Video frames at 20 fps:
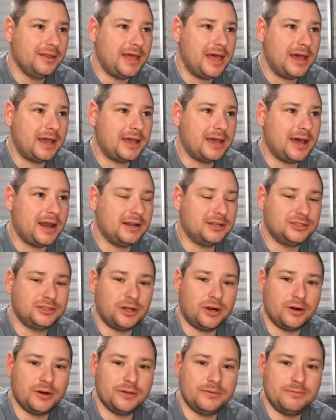that kind of
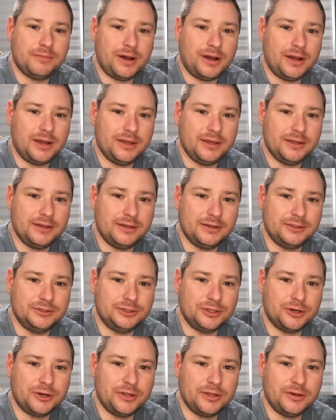started my
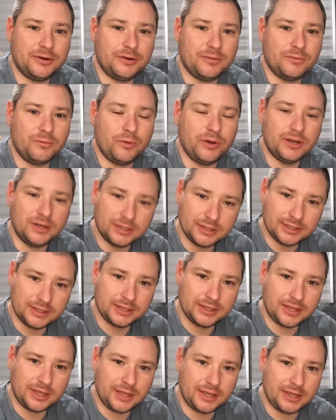journey on
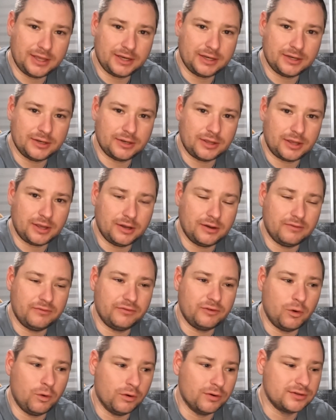whittling and
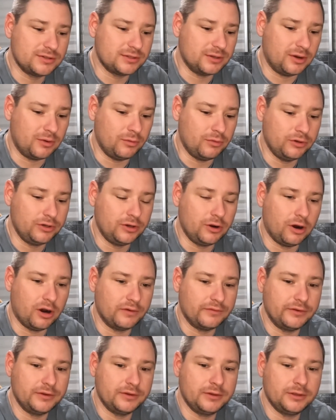of course wood
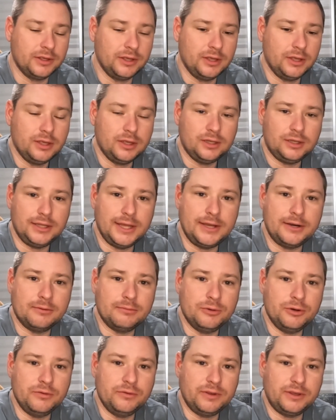carving,
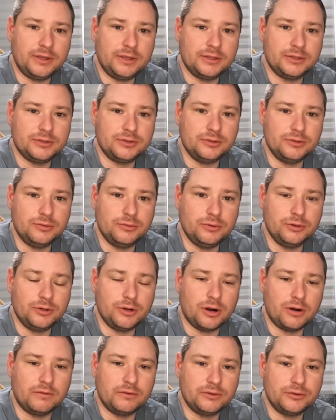later moving into
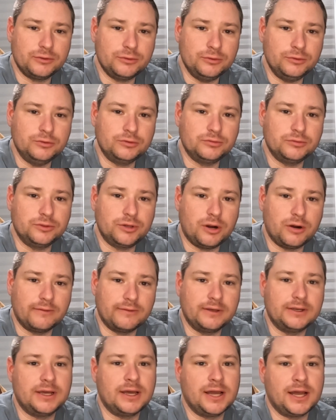wood carving tools, wood
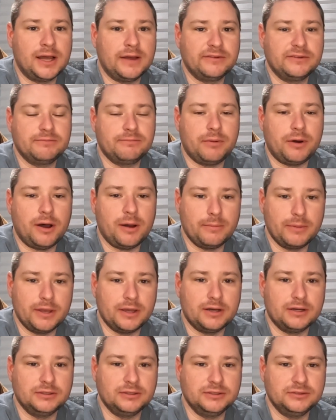carving knives, palm
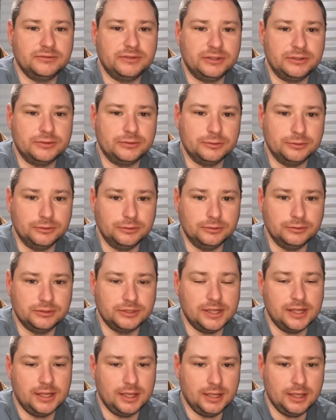gouges,
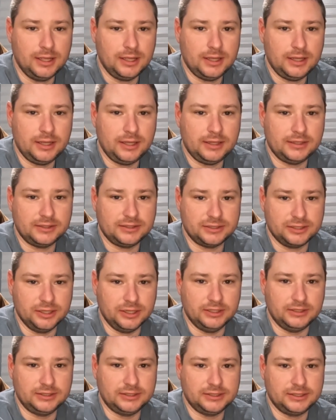V-tools and
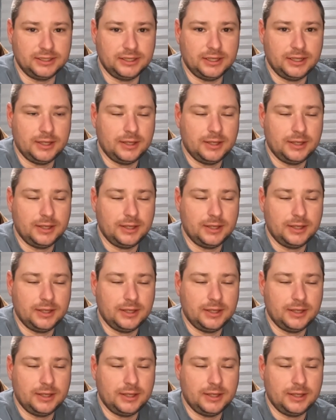such.